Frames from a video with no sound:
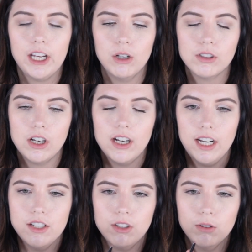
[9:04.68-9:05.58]
it goes
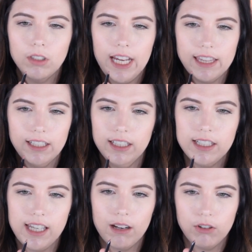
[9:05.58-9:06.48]
on. I do like that it
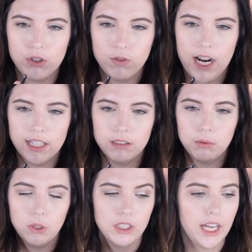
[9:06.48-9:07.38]
is a
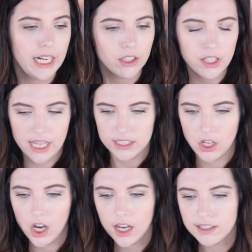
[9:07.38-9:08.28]
retractable liner. That's
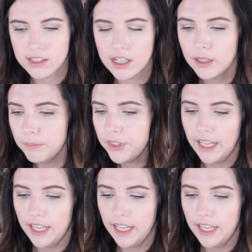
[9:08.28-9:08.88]
awesome.